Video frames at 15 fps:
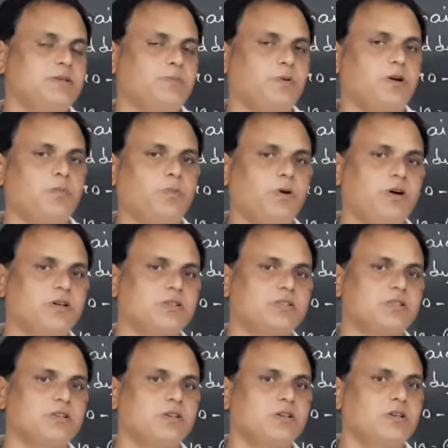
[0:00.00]

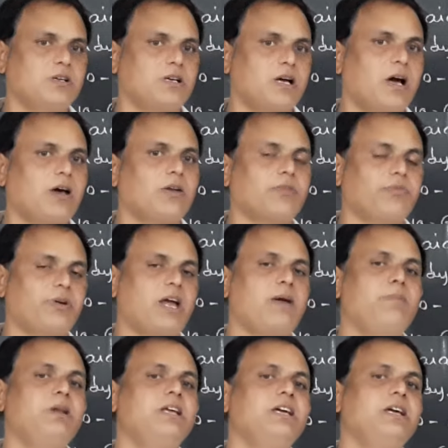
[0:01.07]
purpose or
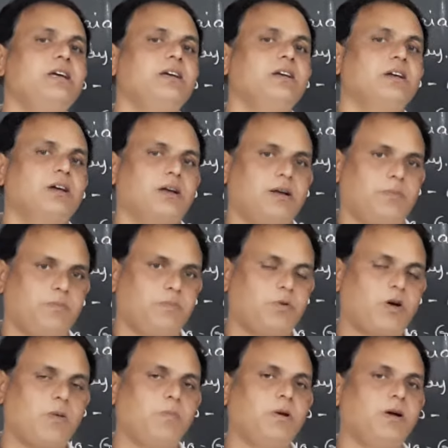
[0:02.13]
family
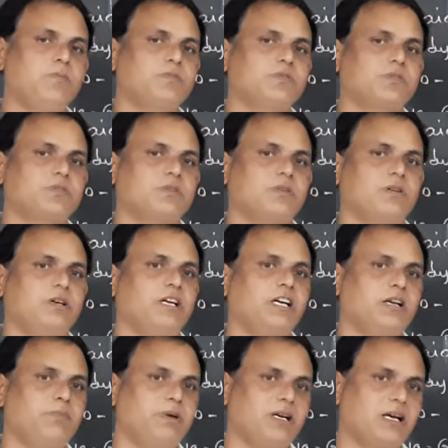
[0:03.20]
problems,
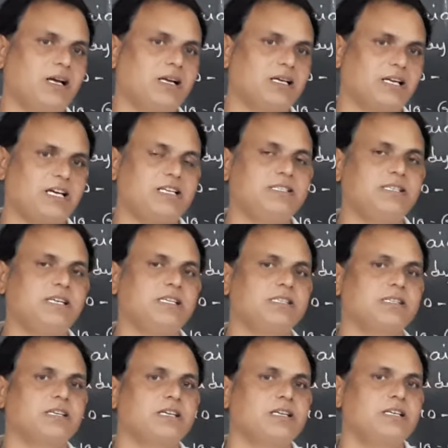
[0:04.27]
economical
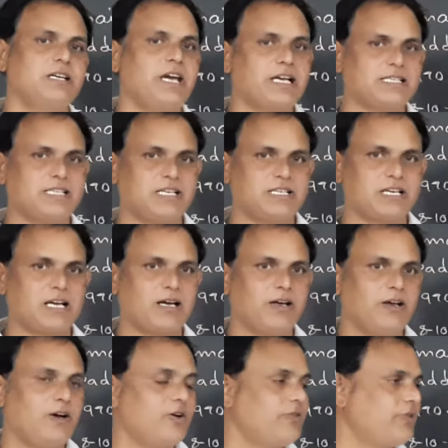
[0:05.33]
crisis, etc.
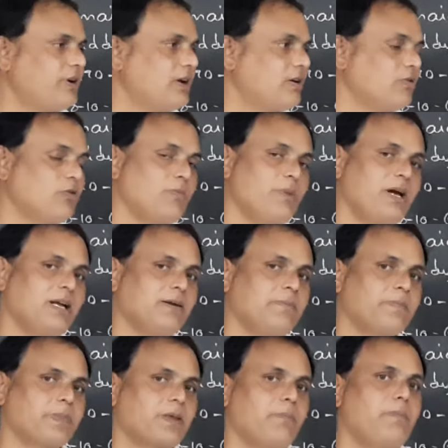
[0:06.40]
For
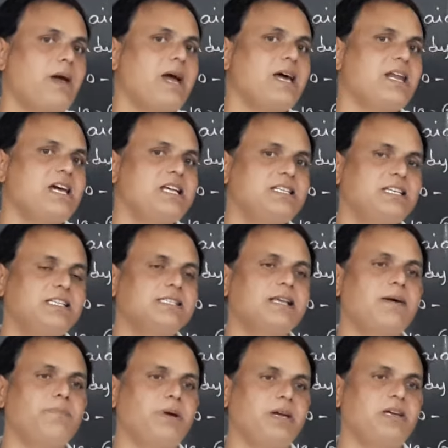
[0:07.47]
women, marriage is
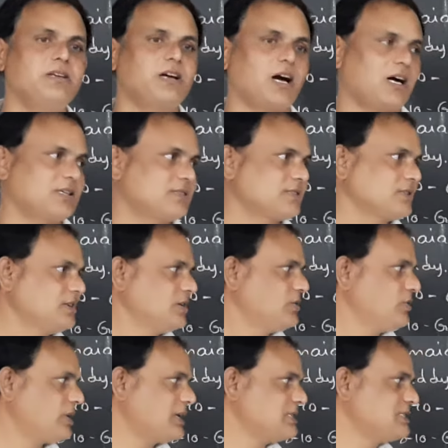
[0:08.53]
the main cause.
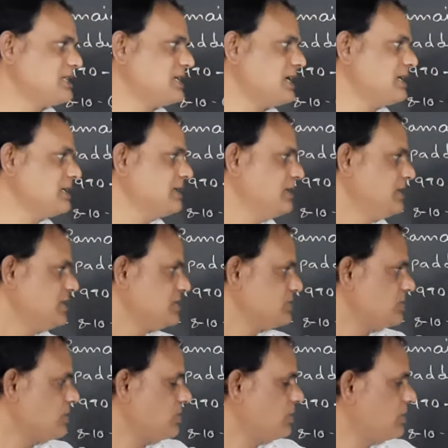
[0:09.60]
Okay, children?
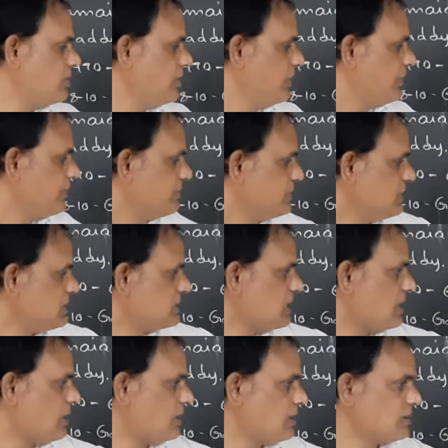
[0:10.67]
So, these
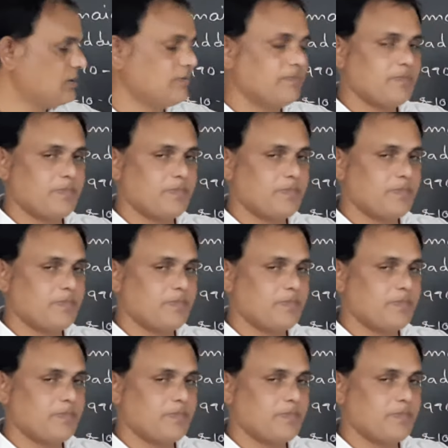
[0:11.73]
are